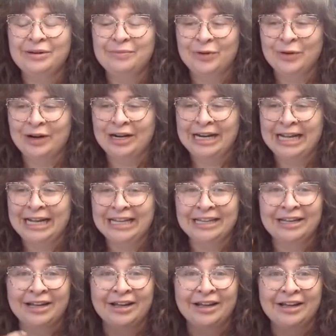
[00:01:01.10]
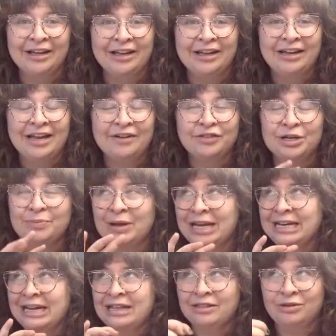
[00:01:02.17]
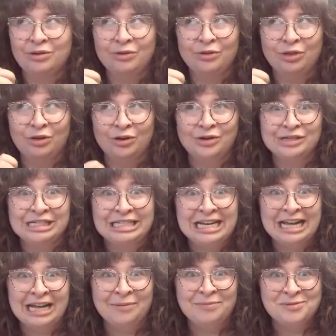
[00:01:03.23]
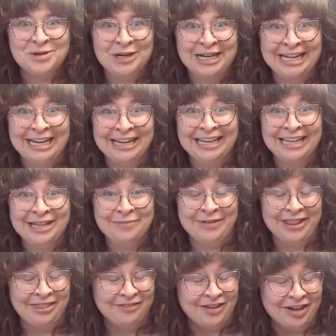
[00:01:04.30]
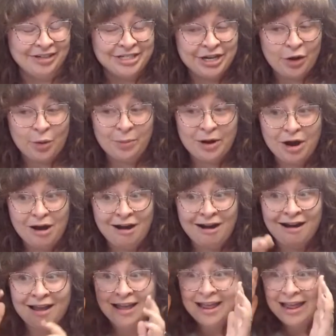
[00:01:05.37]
morning every Monday through Thursday morning in the month of October.